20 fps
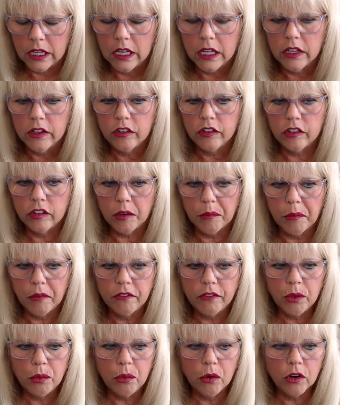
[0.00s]
Some
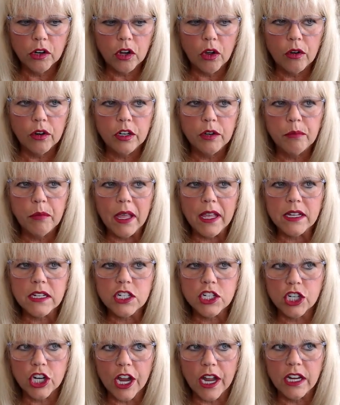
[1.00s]
of you are going to make
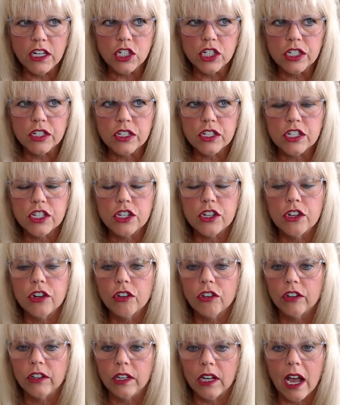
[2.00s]
changes to
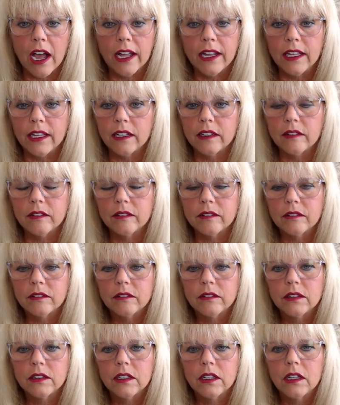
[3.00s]
your diet
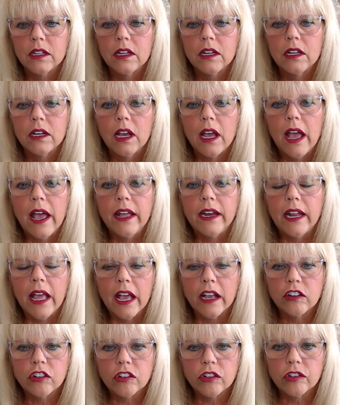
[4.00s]
and
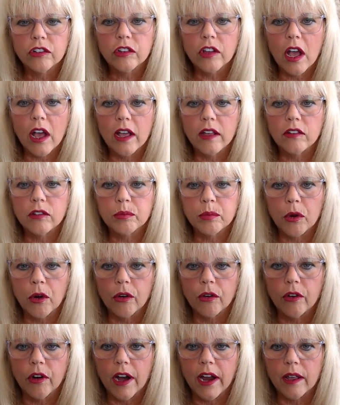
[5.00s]
exercise
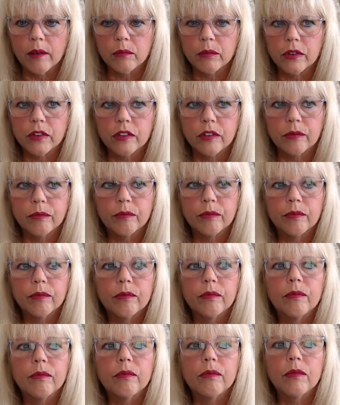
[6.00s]
programs.
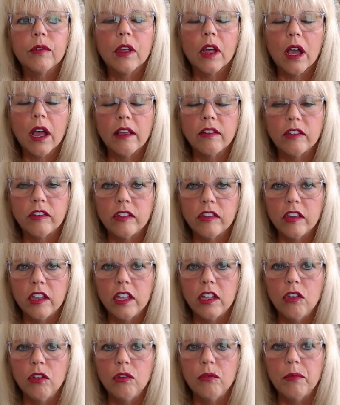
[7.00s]
I see
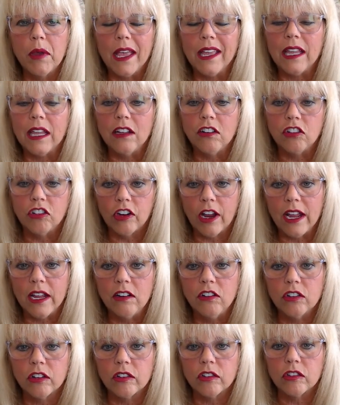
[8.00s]
you making
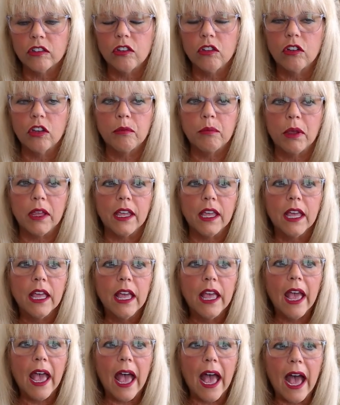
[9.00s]
changes. You could be
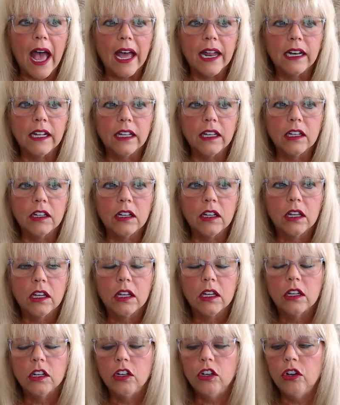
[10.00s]
adding
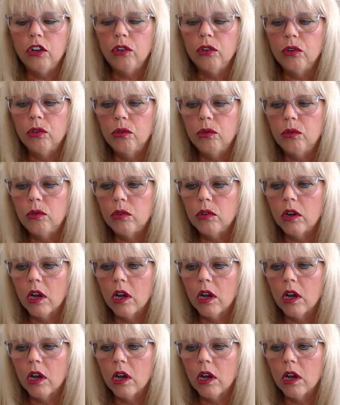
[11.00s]
new.